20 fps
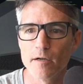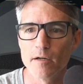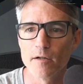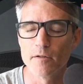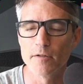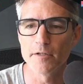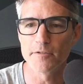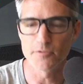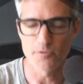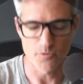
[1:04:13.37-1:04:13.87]

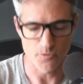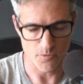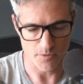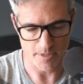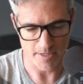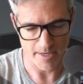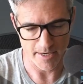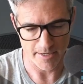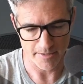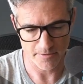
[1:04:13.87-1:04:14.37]
Let's do
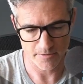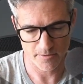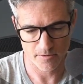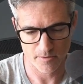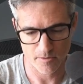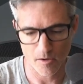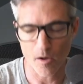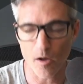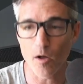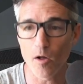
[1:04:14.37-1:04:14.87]
get
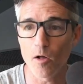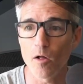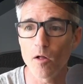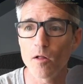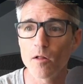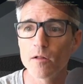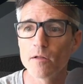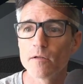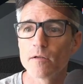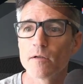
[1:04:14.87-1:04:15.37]

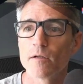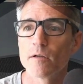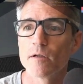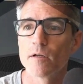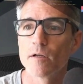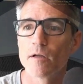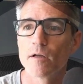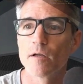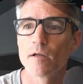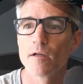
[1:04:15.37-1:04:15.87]
all,
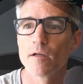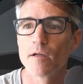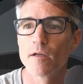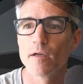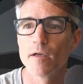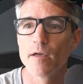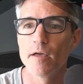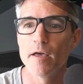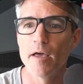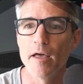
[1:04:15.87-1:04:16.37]

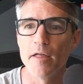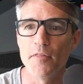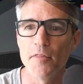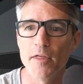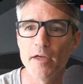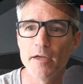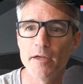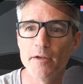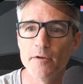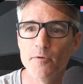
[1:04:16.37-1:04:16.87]
and
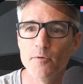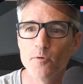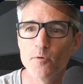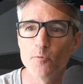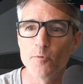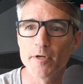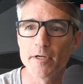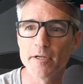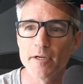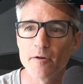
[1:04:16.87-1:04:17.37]
then
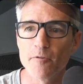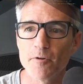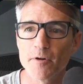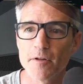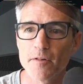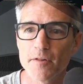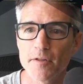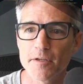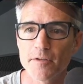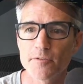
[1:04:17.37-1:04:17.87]
we can get rid
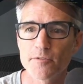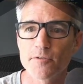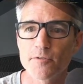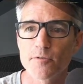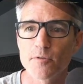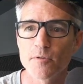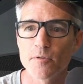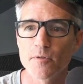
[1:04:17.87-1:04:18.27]
of this,